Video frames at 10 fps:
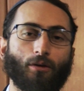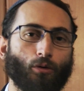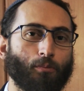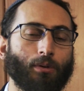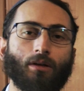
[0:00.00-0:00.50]
There
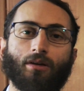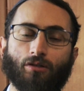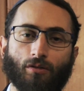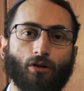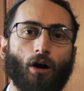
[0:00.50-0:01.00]
were
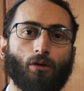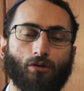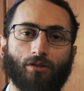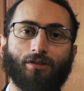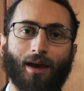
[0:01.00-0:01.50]
billions of
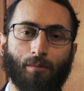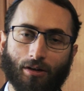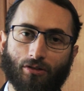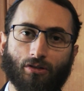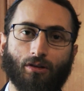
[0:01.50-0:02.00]
dollars in
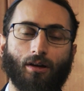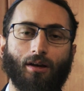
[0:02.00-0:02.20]
damage.